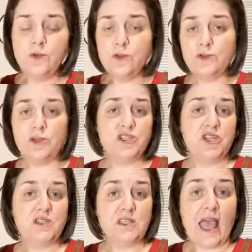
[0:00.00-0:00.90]

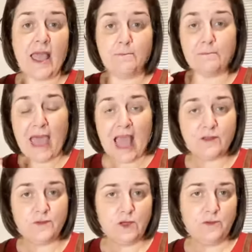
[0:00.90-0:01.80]
nutritious and
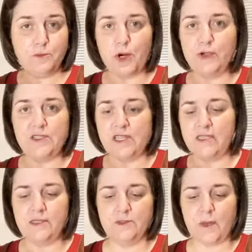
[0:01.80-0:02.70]
packed full of
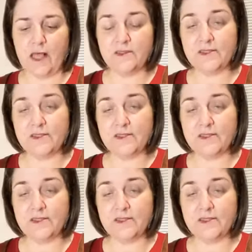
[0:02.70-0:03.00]
protein as well.